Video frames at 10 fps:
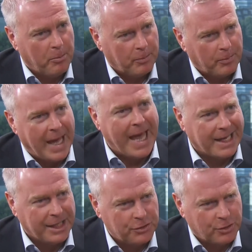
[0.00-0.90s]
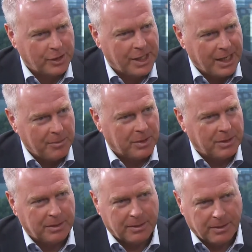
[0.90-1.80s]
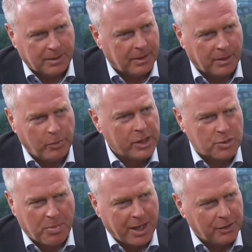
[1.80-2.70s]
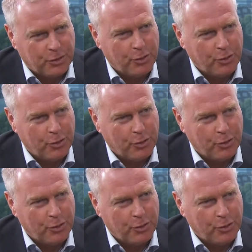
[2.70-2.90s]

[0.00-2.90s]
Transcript: hang into the game. We aspire to do